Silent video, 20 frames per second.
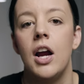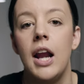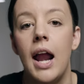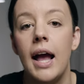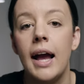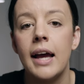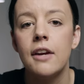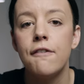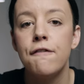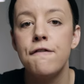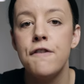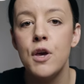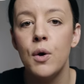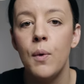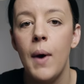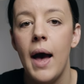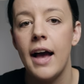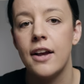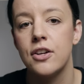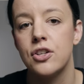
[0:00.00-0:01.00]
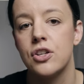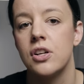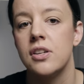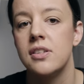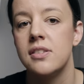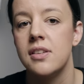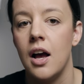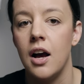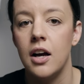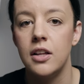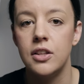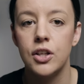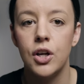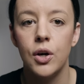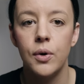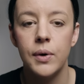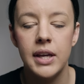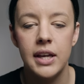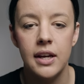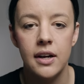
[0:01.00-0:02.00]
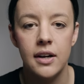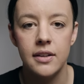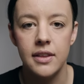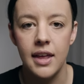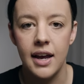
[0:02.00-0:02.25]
All right, I got a few extras on the go here